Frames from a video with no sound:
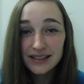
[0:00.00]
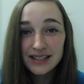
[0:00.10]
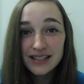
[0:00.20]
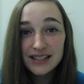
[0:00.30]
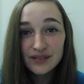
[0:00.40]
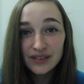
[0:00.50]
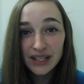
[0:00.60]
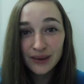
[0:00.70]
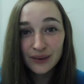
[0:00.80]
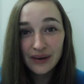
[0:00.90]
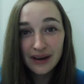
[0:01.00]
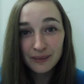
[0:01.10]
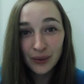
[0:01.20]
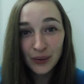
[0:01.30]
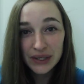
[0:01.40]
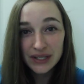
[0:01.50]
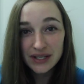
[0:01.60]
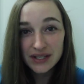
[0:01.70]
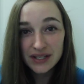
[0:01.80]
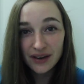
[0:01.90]
In this video, I'm
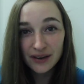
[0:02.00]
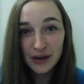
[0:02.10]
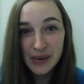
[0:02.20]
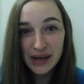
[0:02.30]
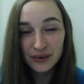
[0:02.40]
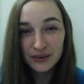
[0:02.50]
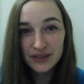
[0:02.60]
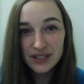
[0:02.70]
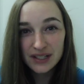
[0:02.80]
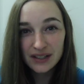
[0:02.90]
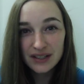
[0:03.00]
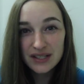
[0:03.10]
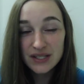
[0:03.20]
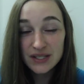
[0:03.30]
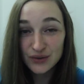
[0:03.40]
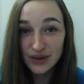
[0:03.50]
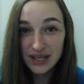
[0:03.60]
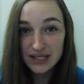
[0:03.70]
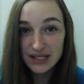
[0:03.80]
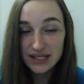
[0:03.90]
going to talk about
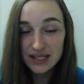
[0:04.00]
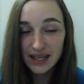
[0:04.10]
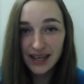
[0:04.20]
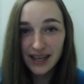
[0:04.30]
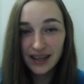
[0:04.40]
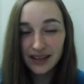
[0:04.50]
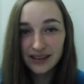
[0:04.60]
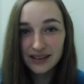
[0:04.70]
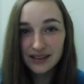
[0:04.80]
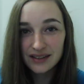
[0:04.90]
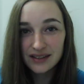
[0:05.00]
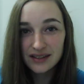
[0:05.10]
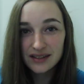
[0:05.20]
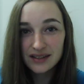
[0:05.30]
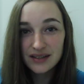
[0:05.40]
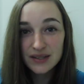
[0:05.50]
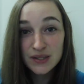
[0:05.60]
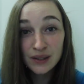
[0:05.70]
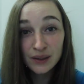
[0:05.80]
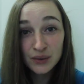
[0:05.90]
stress and
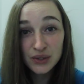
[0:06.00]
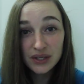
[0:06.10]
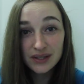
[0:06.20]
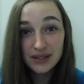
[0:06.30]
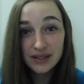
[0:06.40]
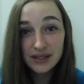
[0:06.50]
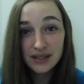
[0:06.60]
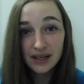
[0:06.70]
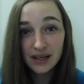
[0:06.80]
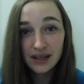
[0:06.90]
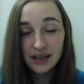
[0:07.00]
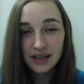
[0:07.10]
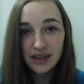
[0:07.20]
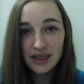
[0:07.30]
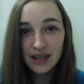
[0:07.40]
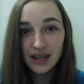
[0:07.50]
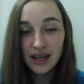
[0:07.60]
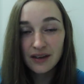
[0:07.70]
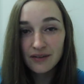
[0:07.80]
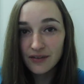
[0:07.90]
solutions
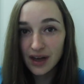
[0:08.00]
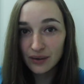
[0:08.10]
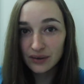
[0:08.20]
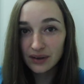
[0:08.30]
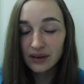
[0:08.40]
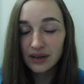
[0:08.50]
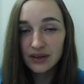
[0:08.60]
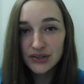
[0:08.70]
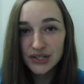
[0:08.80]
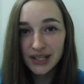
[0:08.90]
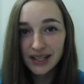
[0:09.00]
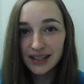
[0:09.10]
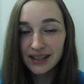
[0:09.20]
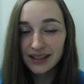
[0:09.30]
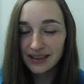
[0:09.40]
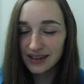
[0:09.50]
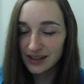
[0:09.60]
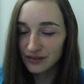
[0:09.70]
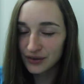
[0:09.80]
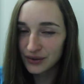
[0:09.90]
that I found on the internet and
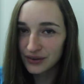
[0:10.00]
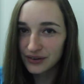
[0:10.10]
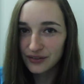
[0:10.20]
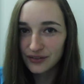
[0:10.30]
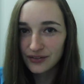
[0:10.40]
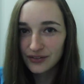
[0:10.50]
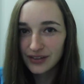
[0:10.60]
that I've heard of